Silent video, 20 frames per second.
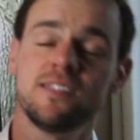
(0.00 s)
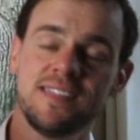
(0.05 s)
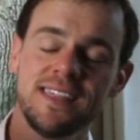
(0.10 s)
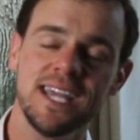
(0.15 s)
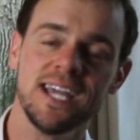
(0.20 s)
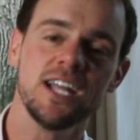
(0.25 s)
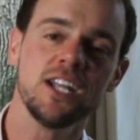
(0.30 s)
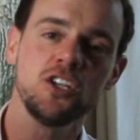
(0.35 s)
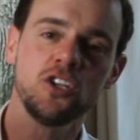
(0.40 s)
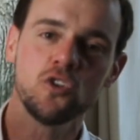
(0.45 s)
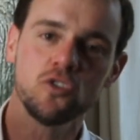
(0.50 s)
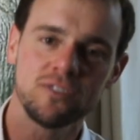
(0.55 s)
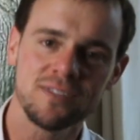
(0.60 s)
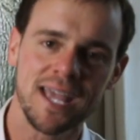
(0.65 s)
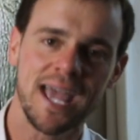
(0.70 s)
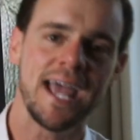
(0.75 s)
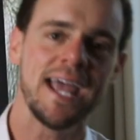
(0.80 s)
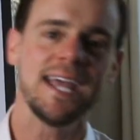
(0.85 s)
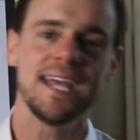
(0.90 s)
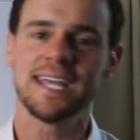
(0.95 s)
Then you
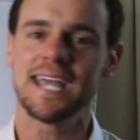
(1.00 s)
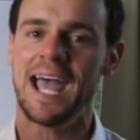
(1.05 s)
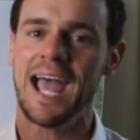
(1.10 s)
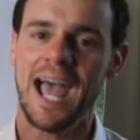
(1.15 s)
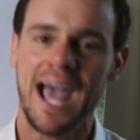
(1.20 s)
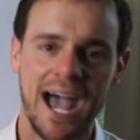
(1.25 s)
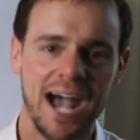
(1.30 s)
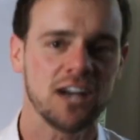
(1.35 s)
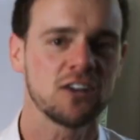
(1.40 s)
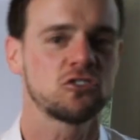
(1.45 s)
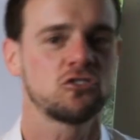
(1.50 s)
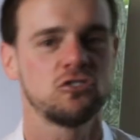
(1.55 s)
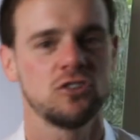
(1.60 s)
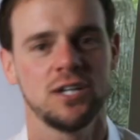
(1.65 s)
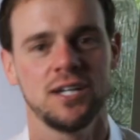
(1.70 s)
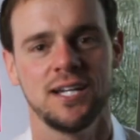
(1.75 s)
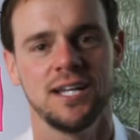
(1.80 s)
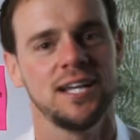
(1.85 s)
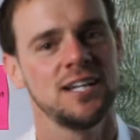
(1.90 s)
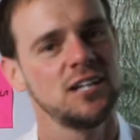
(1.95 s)
take
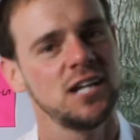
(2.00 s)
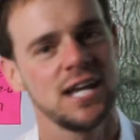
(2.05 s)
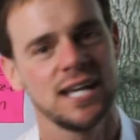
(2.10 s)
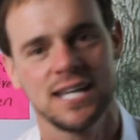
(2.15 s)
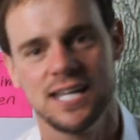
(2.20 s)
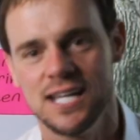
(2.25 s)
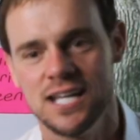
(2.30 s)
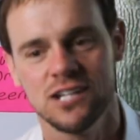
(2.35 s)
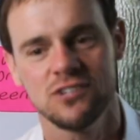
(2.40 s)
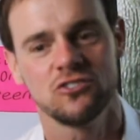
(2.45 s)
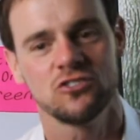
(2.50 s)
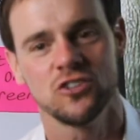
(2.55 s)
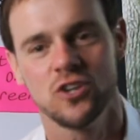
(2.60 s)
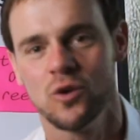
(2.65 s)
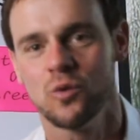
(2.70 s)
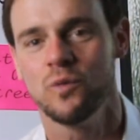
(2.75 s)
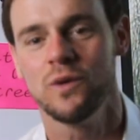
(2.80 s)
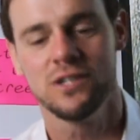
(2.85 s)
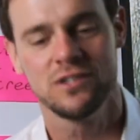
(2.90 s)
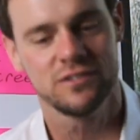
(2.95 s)
action and you get
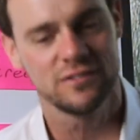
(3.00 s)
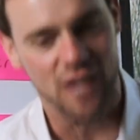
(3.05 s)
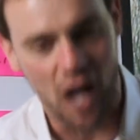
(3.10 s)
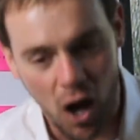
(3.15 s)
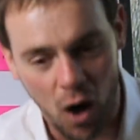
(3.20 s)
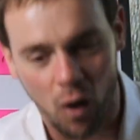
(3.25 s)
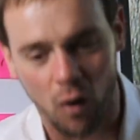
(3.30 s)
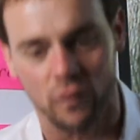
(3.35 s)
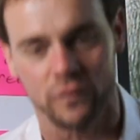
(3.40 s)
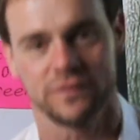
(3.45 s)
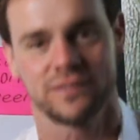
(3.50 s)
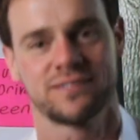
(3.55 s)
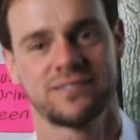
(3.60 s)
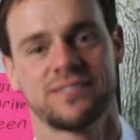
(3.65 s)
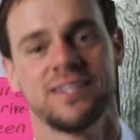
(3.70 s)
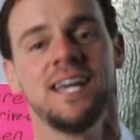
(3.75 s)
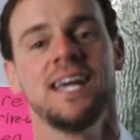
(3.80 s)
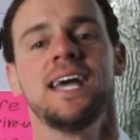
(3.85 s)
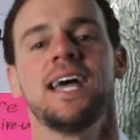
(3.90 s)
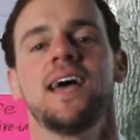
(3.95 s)
your results.